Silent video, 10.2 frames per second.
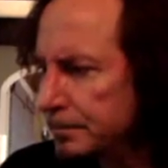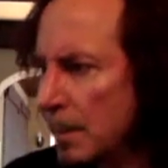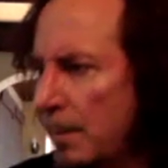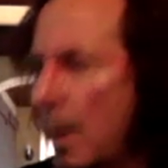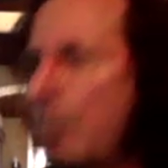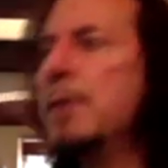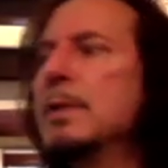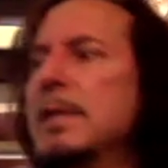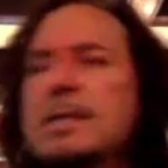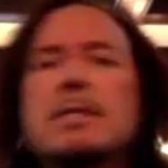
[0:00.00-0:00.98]
But we
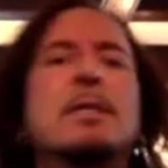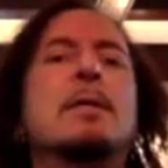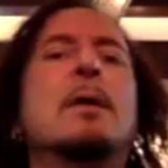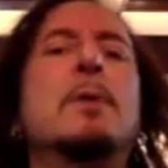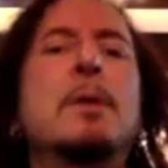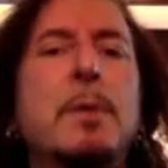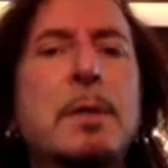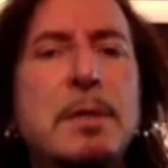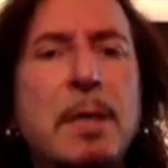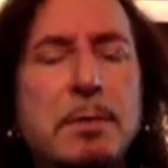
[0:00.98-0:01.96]
released it.
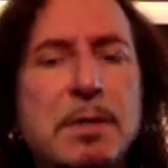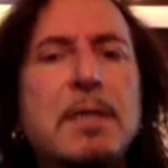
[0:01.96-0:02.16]
It was